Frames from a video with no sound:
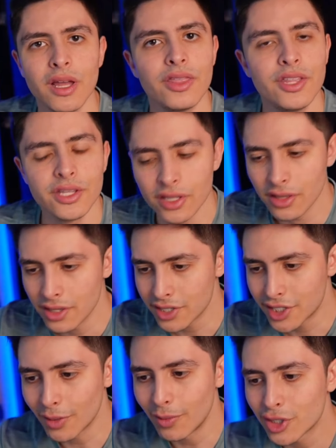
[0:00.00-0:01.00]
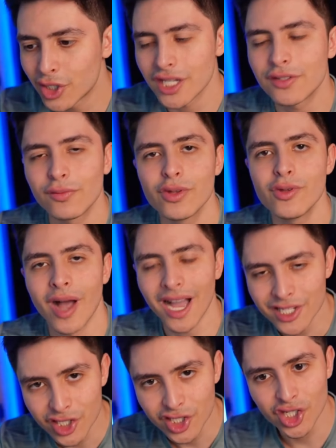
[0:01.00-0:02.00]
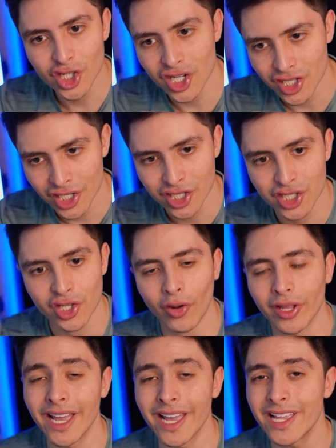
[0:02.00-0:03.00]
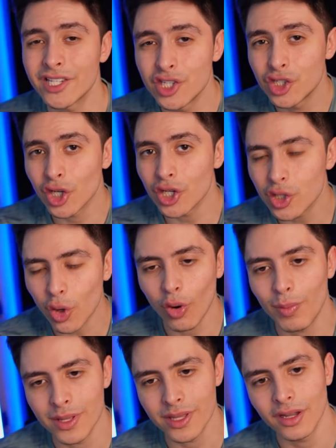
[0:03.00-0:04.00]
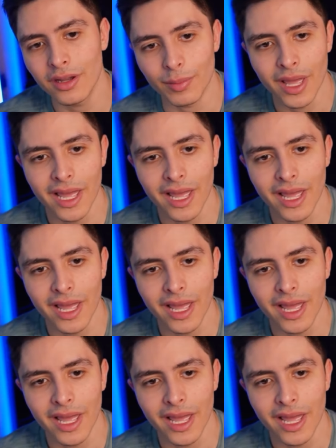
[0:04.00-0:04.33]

The summer transfer window has just started. It has just opened up.